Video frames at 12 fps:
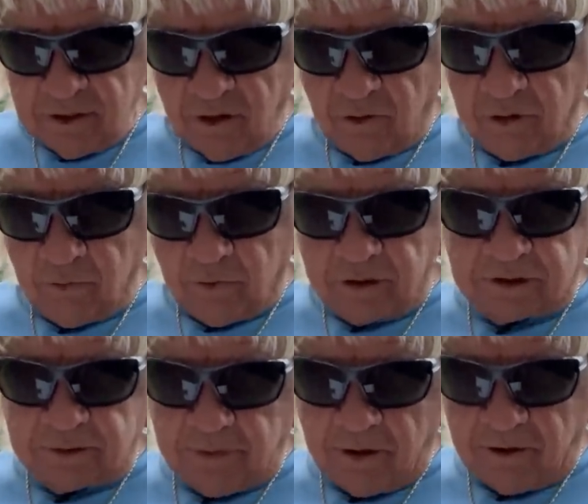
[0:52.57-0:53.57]
Only one
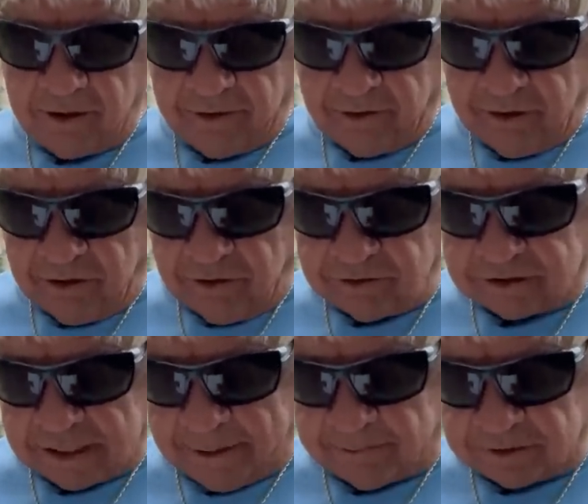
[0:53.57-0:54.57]
small area on
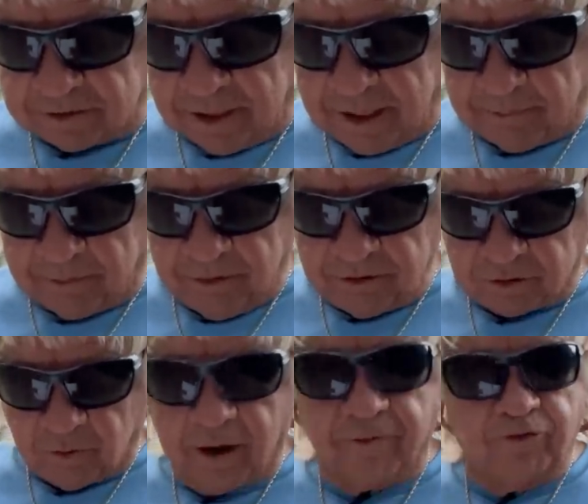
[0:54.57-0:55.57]
Cypress Lake produced
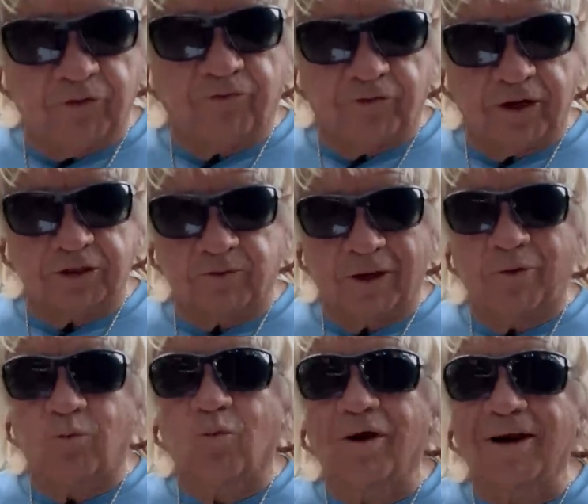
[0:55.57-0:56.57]
quite a few fish. We had
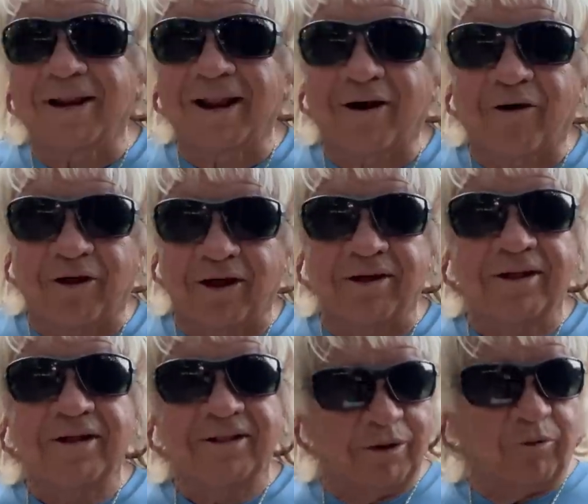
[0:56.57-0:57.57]
one little area
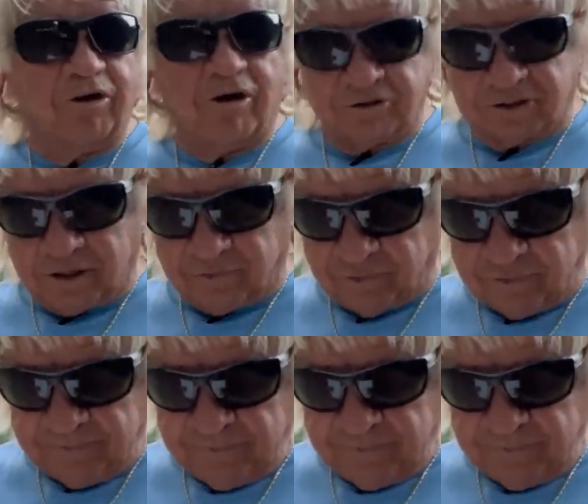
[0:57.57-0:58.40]
that we caught several.